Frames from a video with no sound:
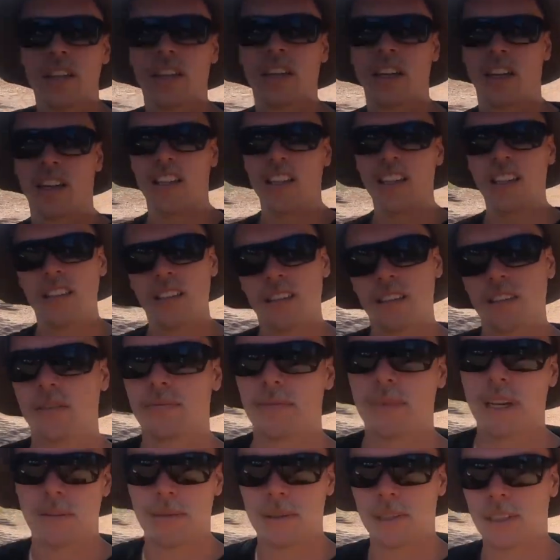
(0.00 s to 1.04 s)
I think,
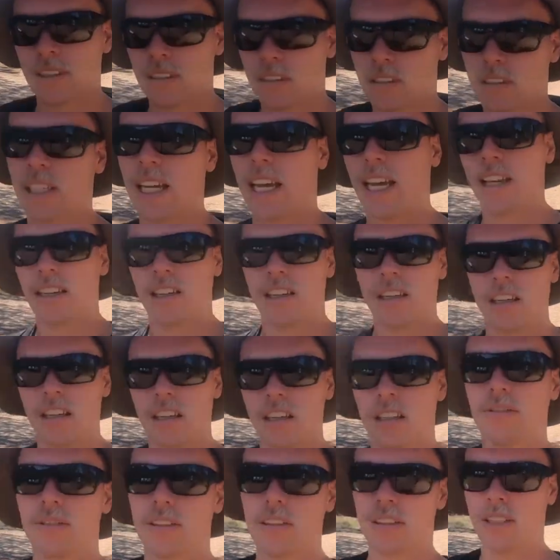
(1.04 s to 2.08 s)
maybe a
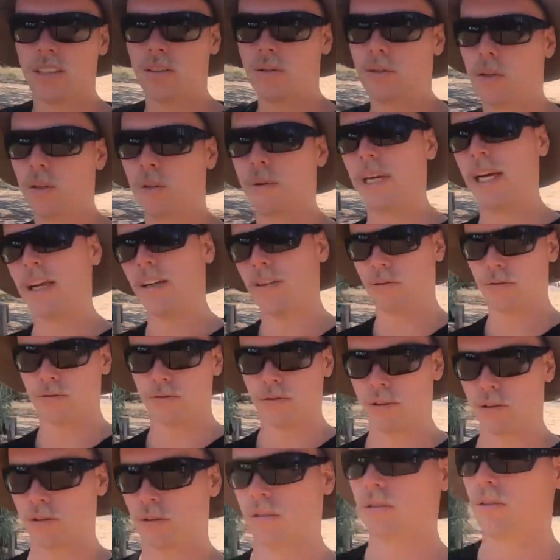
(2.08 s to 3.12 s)
K1.5. It says 2 hours
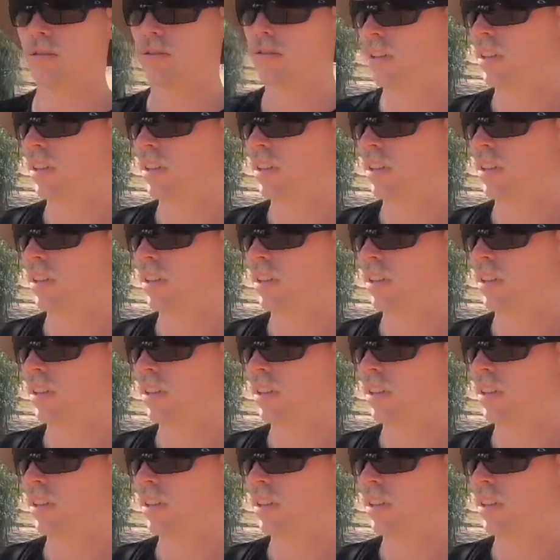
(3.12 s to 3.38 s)
return.